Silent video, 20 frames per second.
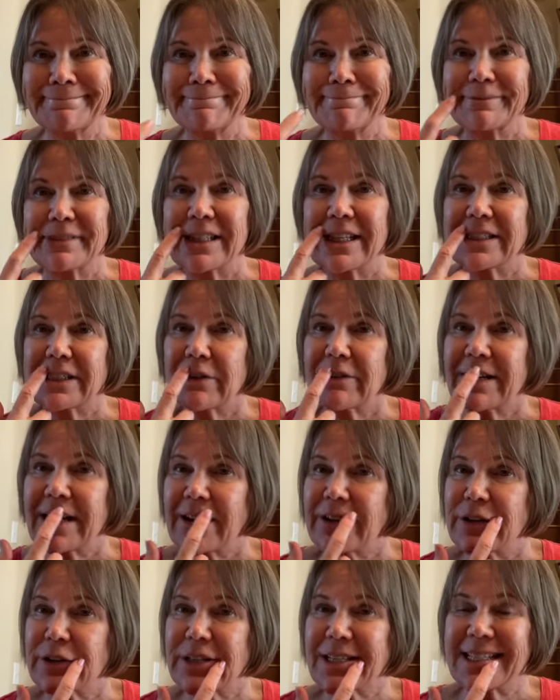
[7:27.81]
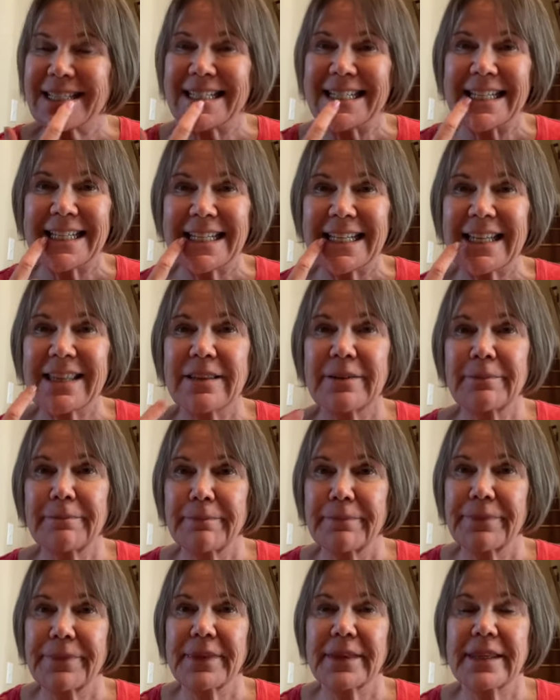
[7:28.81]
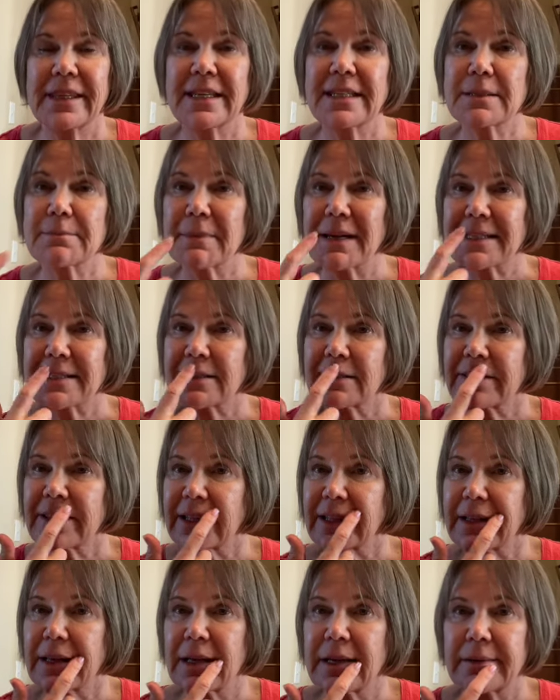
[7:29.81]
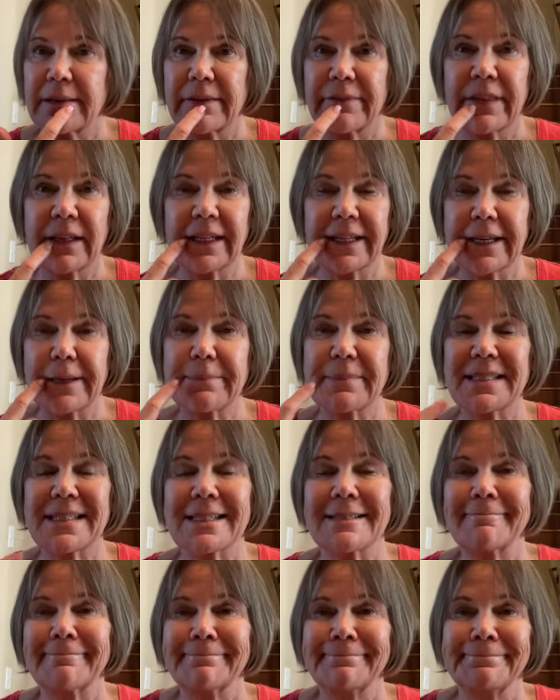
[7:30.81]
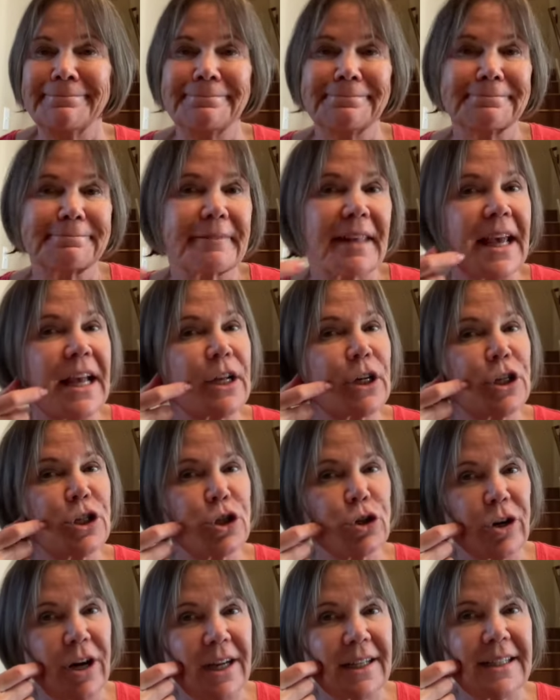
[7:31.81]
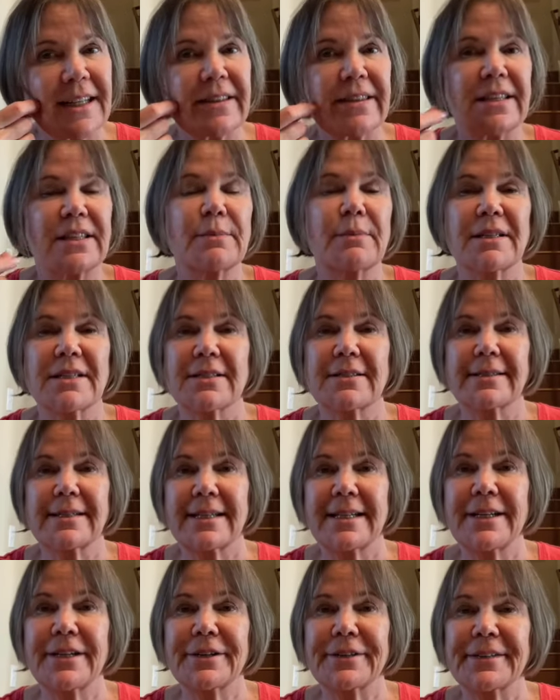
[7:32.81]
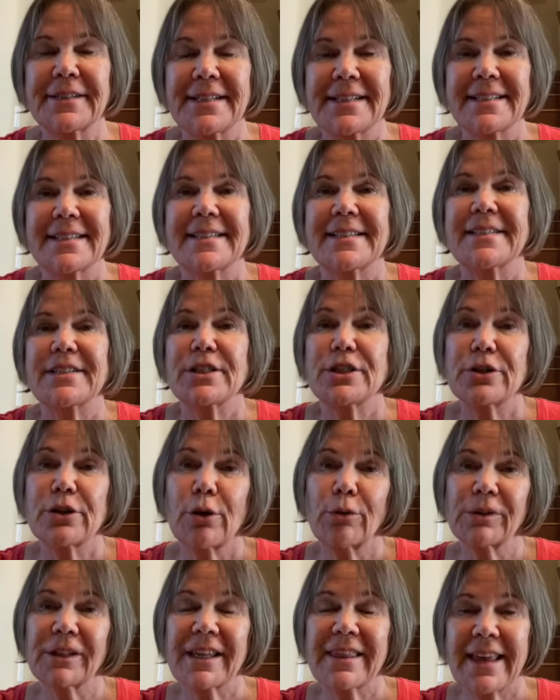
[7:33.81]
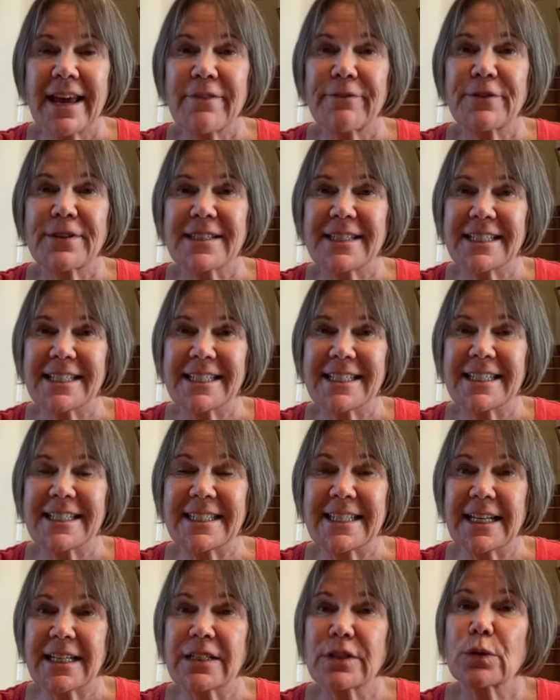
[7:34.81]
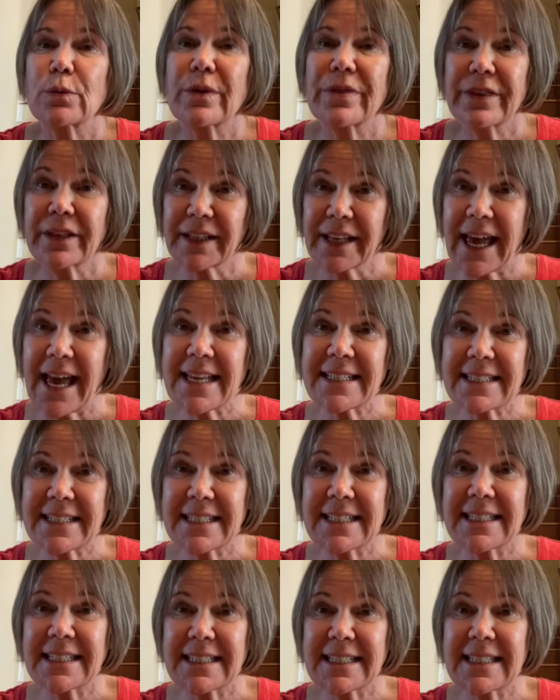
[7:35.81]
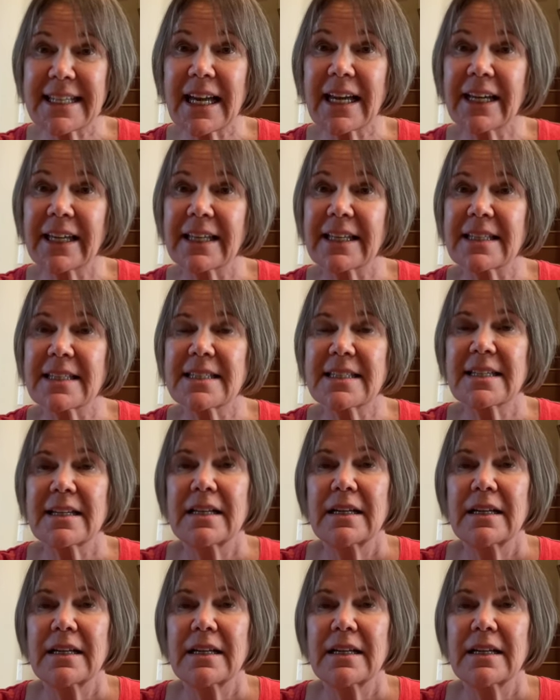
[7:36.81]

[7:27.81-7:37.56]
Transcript: And so now you're extending this muscle of the lips and contracting these muscles here. And so you're holding that for 60 seconds with the last 10 seconds